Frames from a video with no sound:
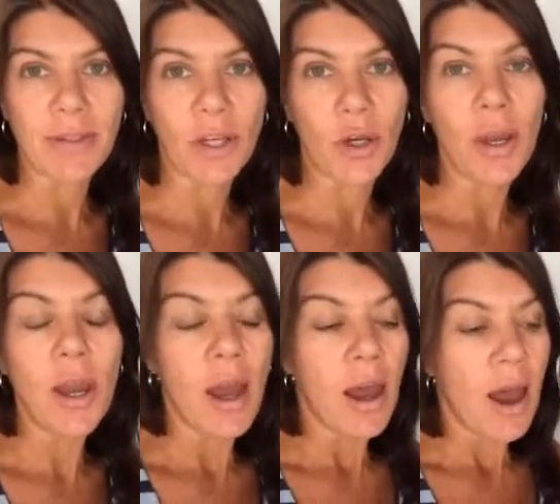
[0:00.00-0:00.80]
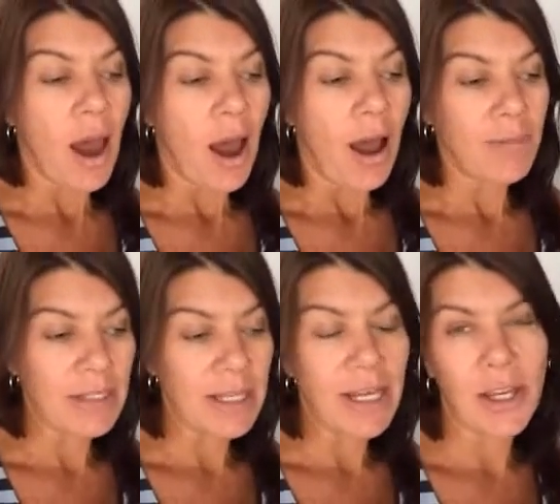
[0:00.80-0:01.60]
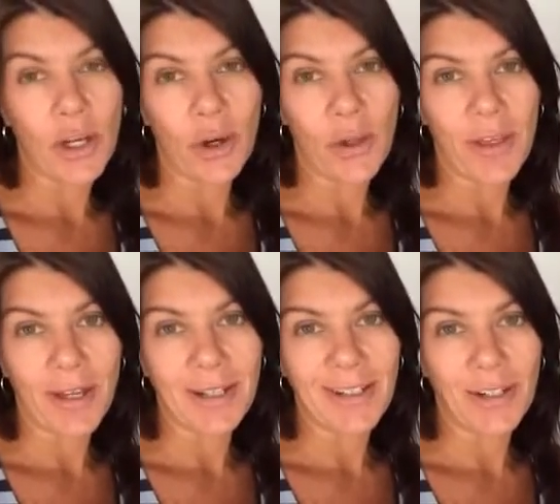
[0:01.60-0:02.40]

So I'm just letting you know that,